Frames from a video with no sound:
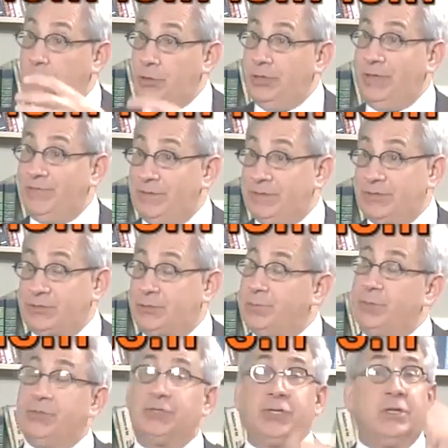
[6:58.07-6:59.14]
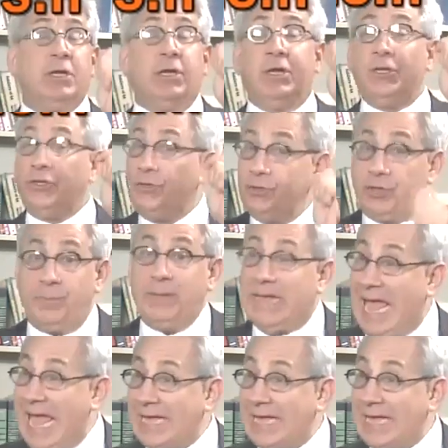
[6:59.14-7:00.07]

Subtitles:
good even distribution. You should be